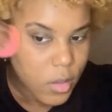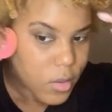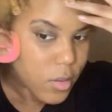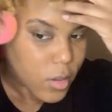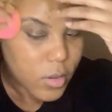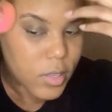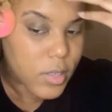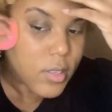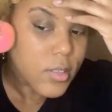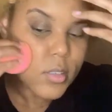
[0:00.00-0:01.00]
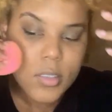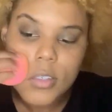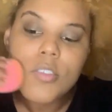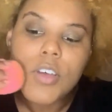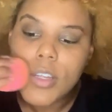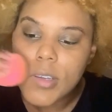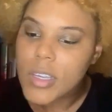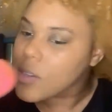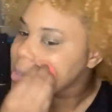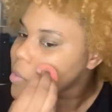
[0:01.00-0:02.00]
So this is the
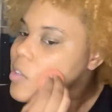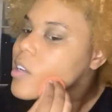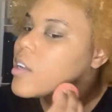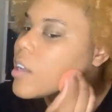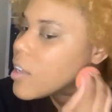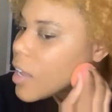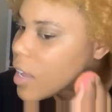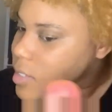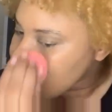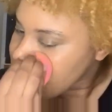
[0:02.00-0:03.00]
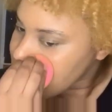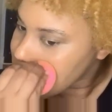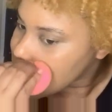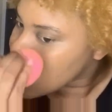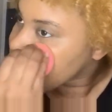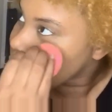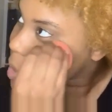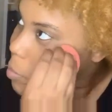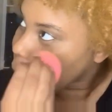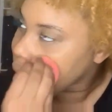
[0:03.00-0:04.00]
foundation. I say it gives a
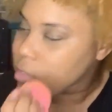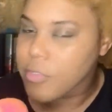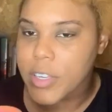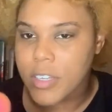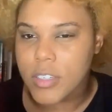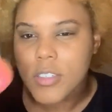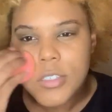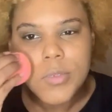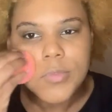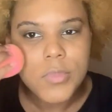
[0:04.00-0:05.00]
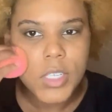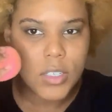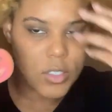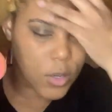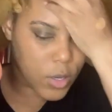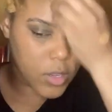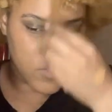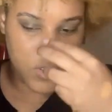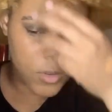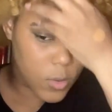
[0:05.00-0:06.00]
very matte finish. So
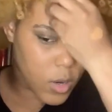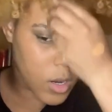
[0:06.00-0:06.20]
if you